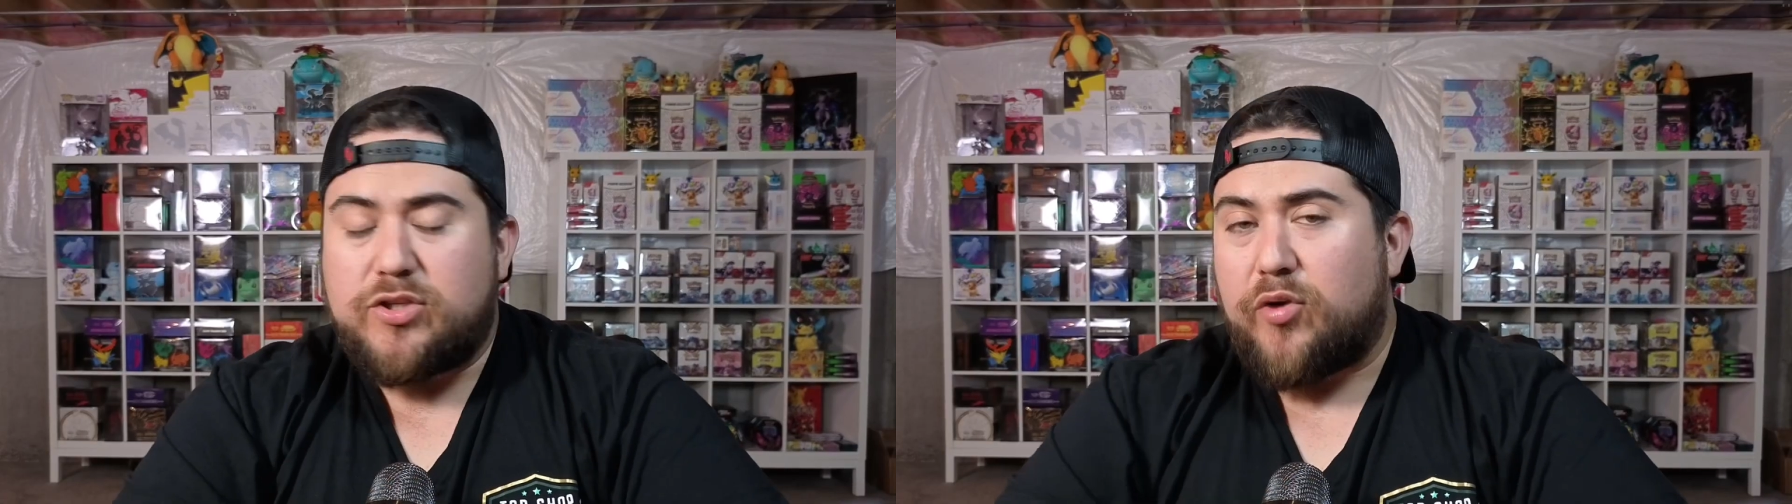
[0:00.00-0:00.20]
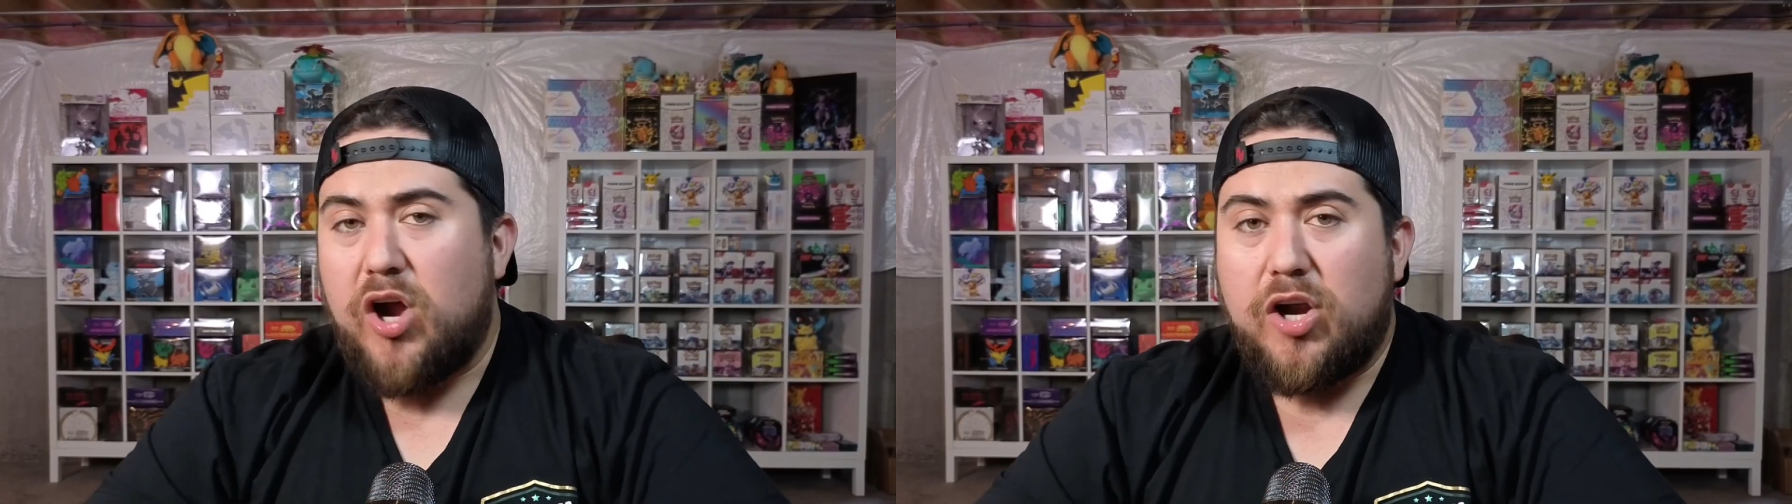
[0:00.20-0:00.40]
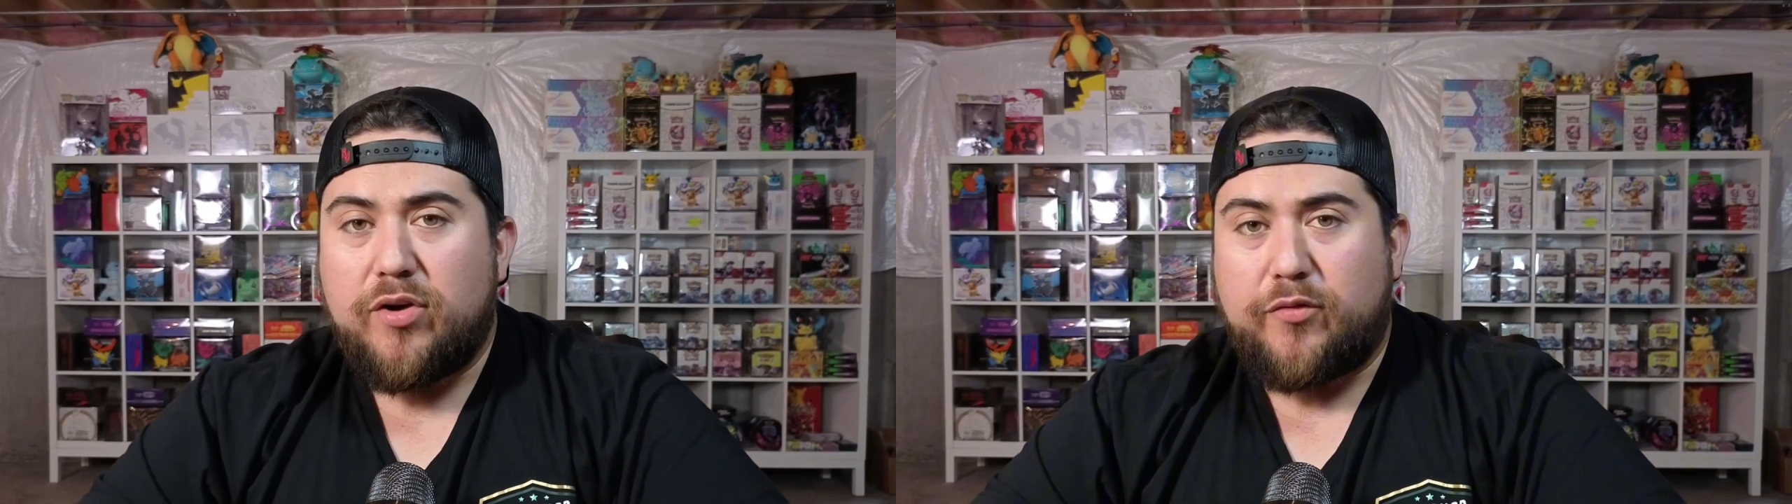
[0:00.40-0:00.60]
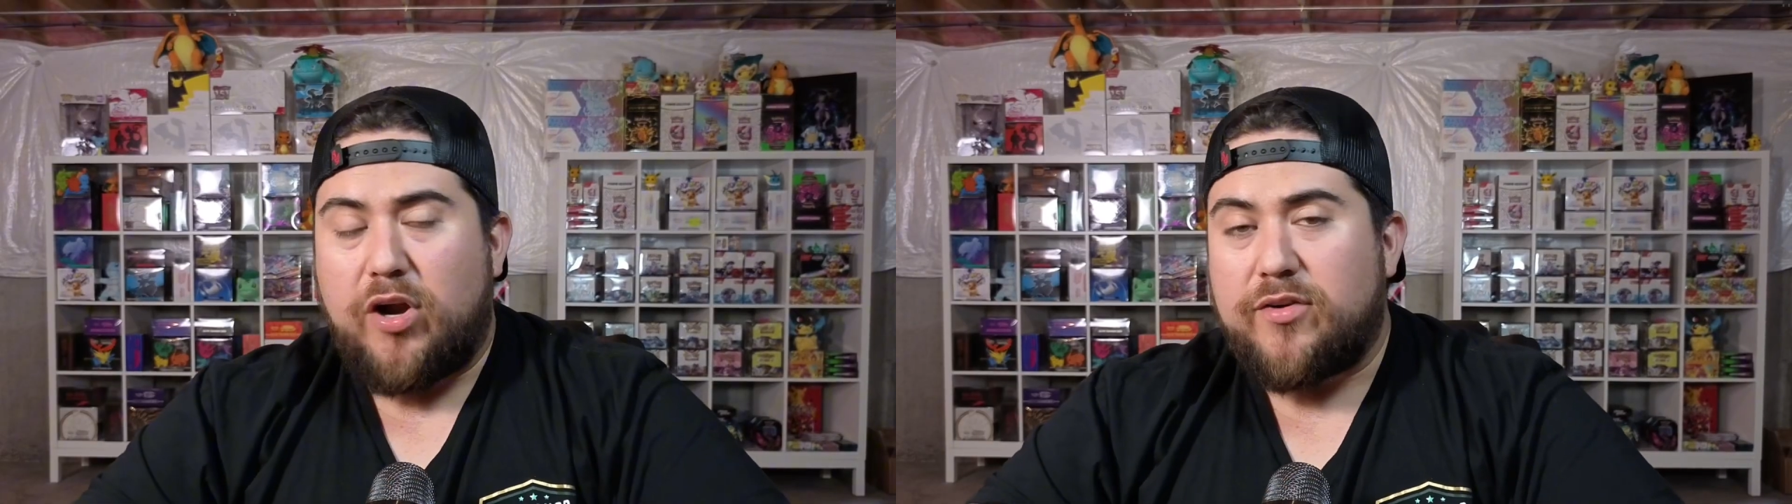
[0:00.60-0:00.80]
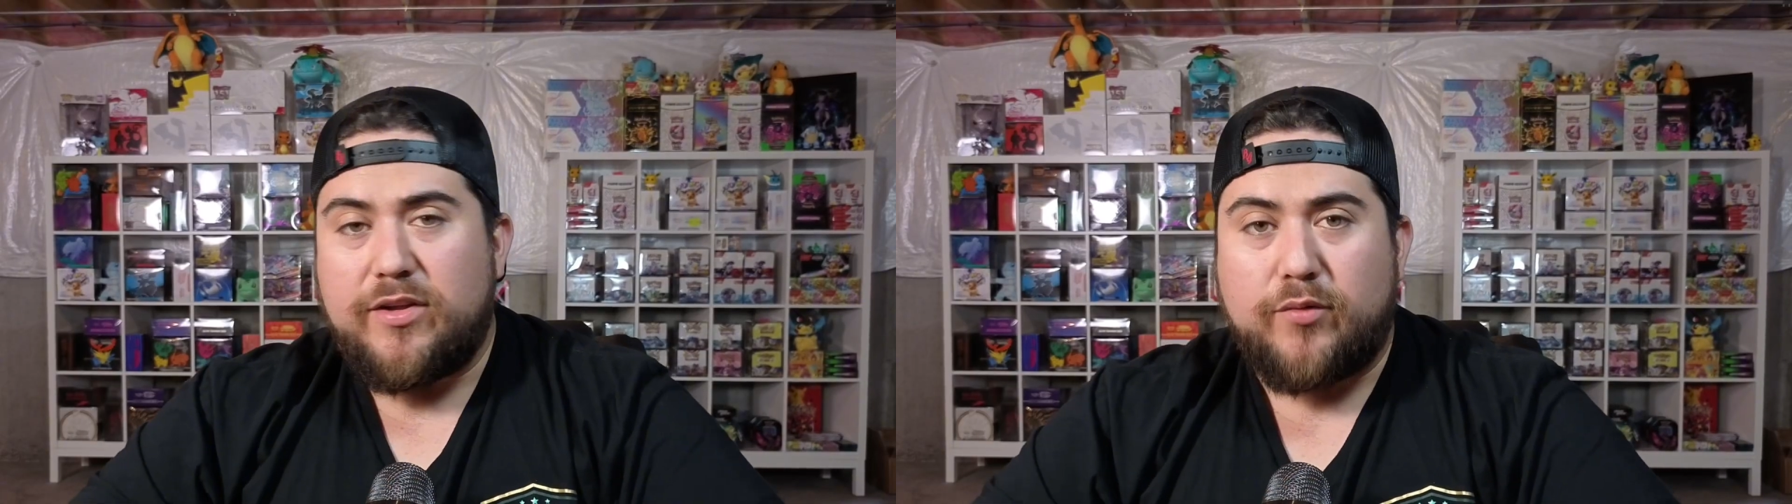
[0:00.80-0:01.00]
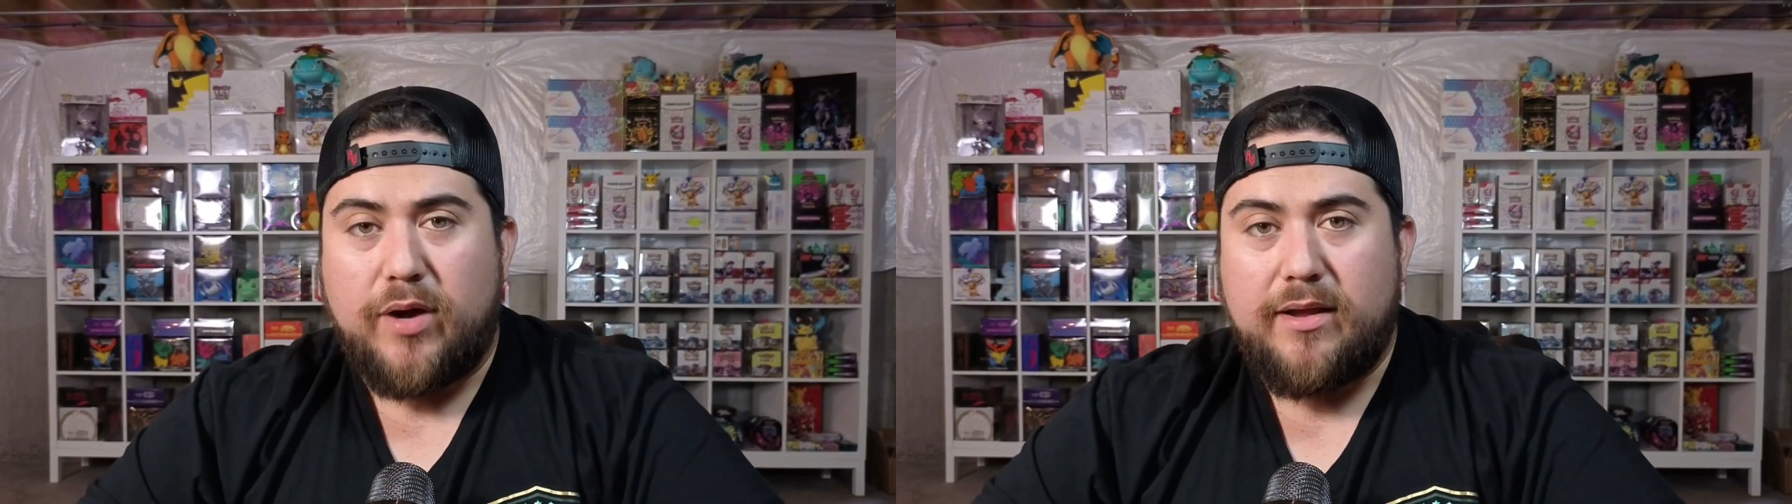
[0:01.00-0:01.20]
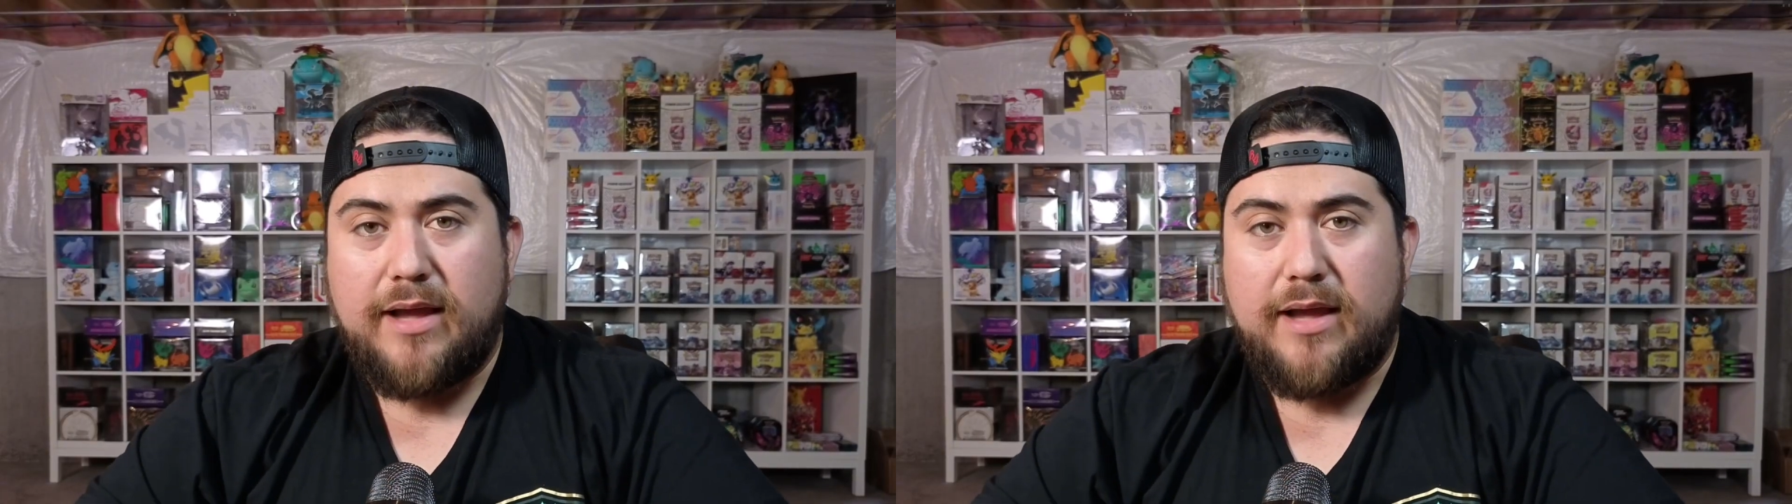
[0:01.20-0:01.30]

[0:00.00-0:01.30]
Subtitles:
300, 320.